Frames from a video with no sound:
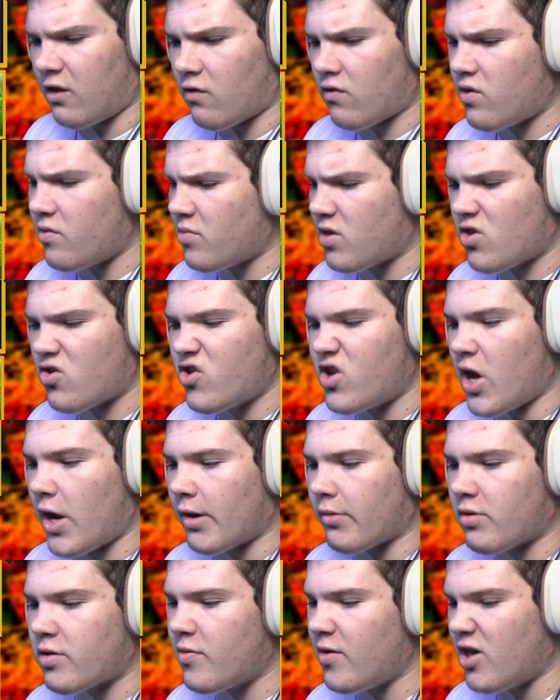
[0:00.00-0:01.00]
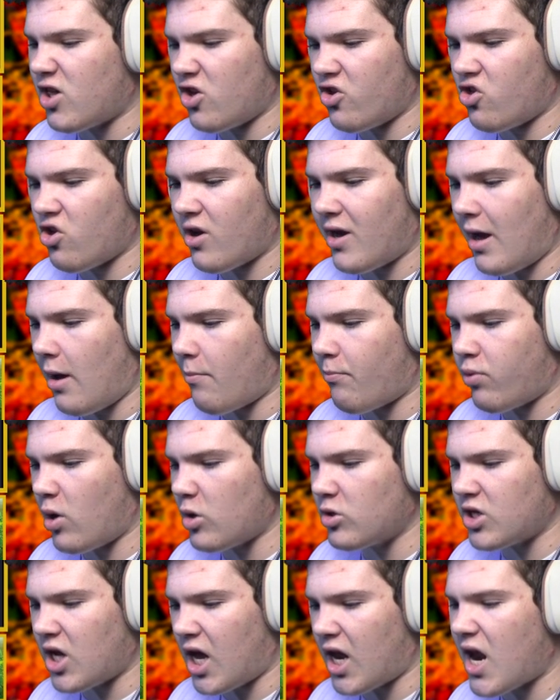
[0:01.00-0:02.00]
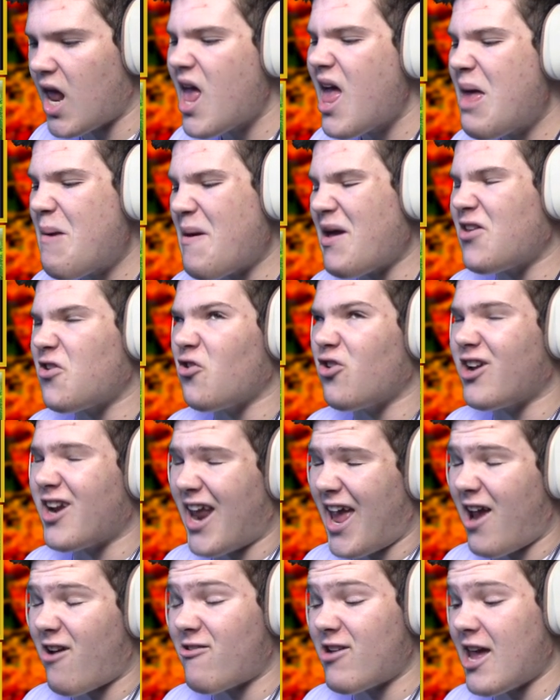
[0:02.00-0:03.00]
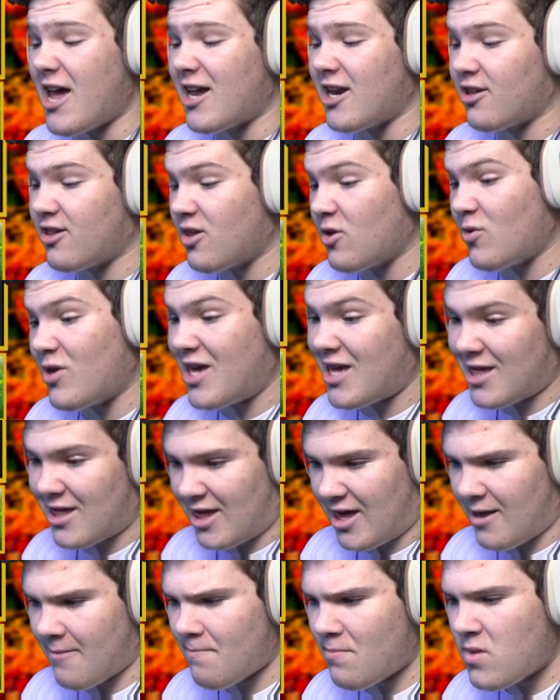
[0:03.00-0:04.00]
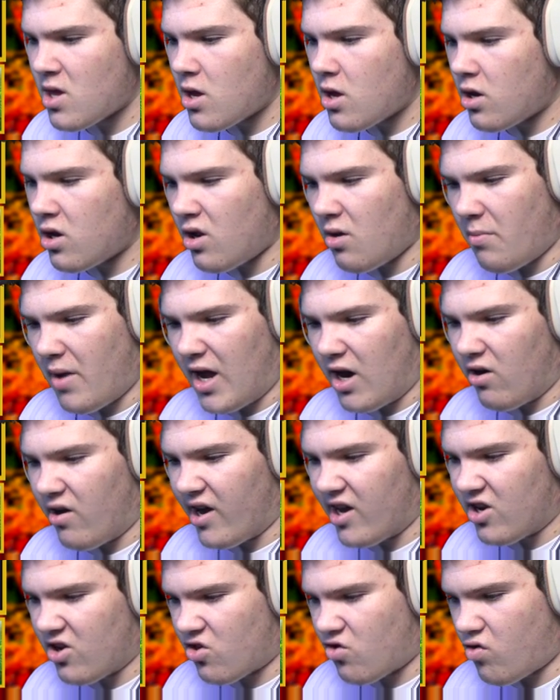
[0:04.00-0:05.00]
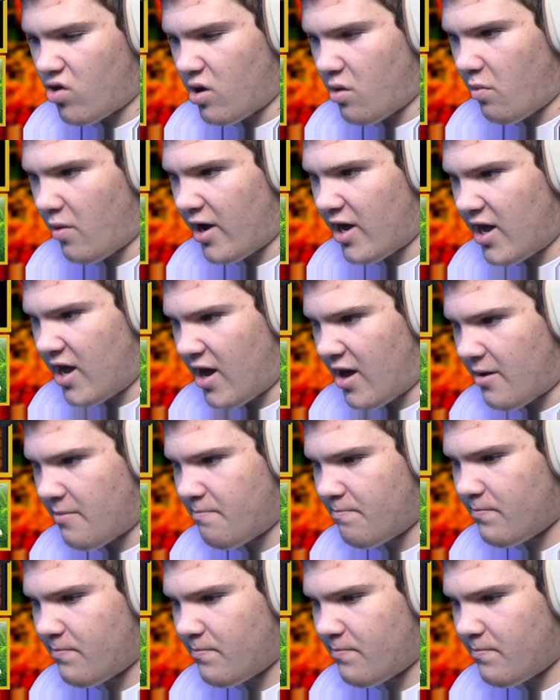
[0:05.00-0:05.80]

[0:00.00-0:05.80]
For someone so young, I'm surprised you took out Proton, Petrel, and Ariana so easily. No matter, I can destroy you right here.